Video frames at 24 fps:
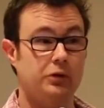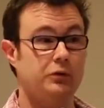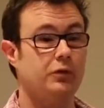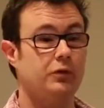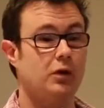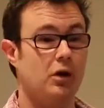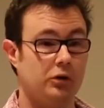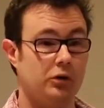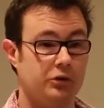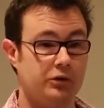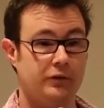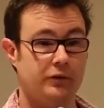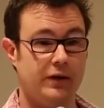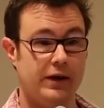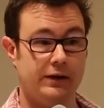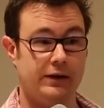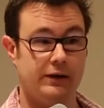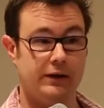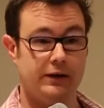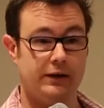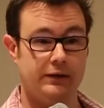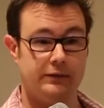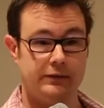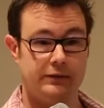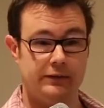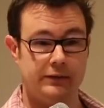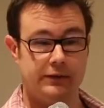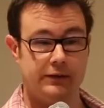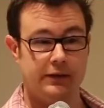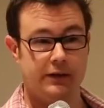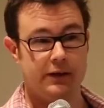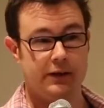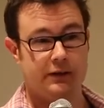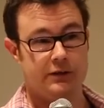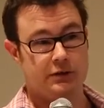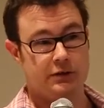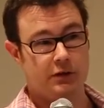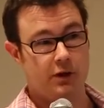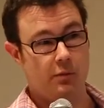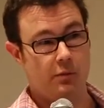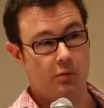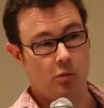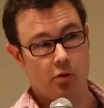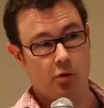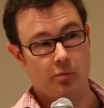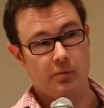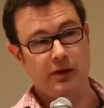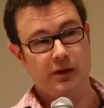You've cultivated it to a
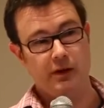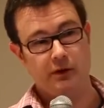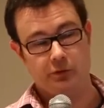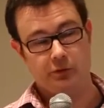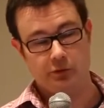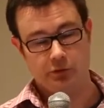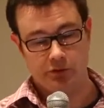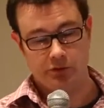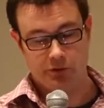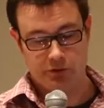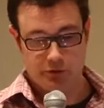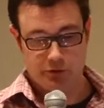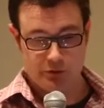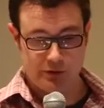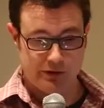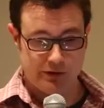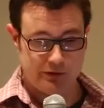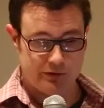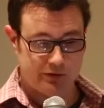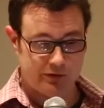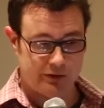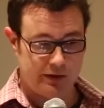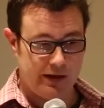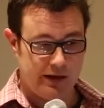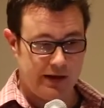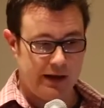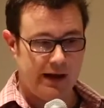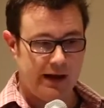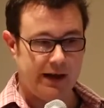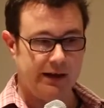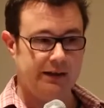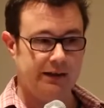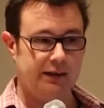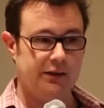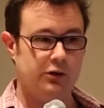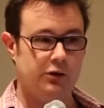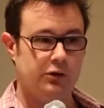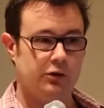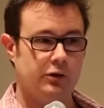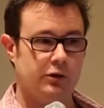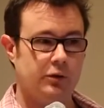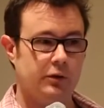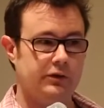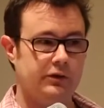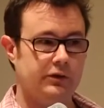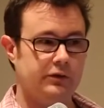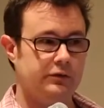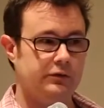more meaningful to-do list, and then you're
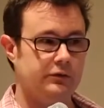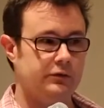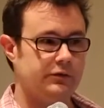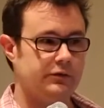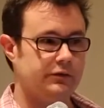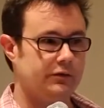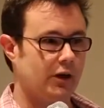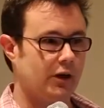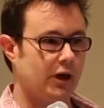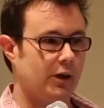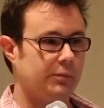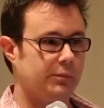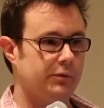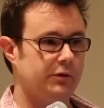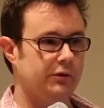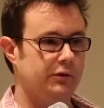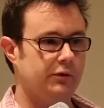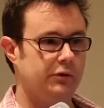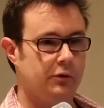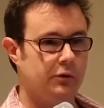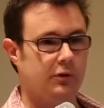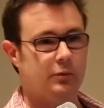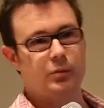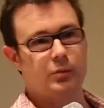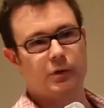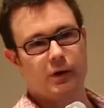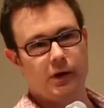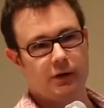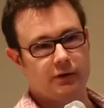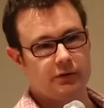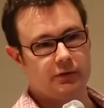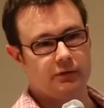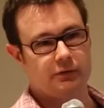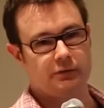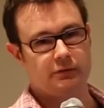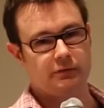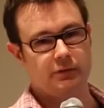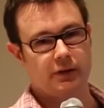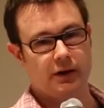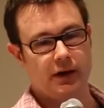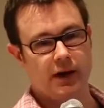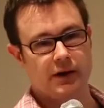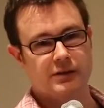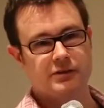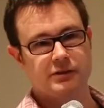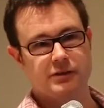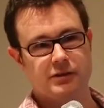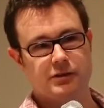going to stop doing productive
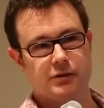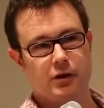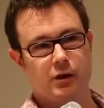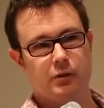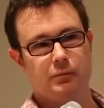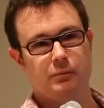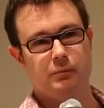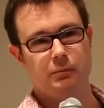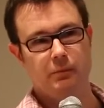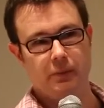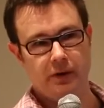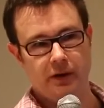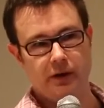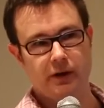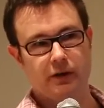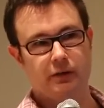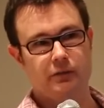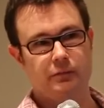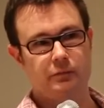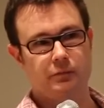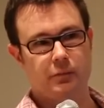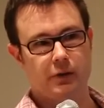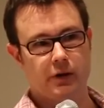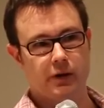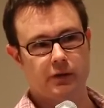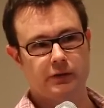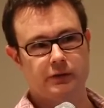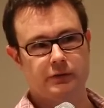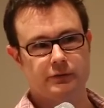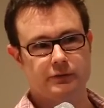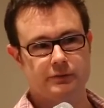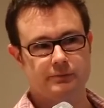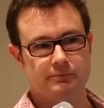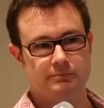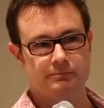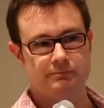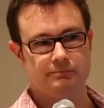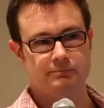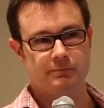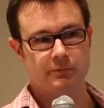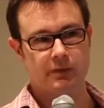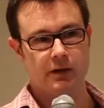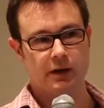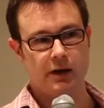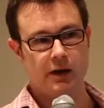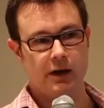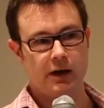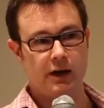and actually start being productive.
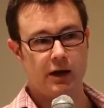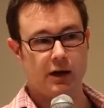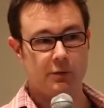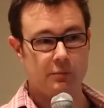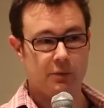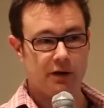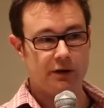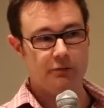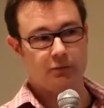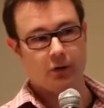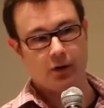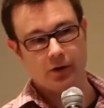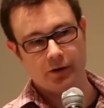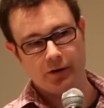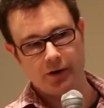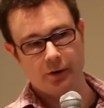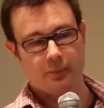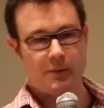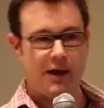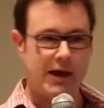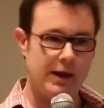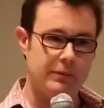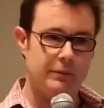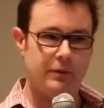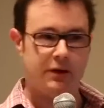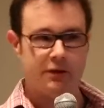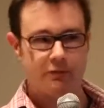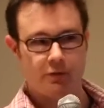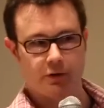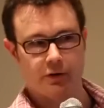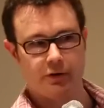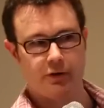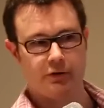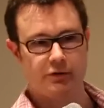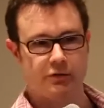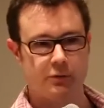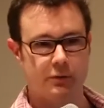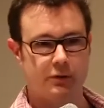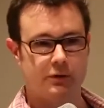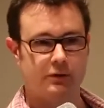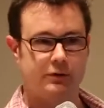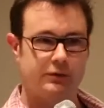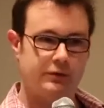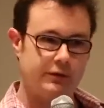I'm Mike Vardy. I'm at Mike Vardy on Twitter.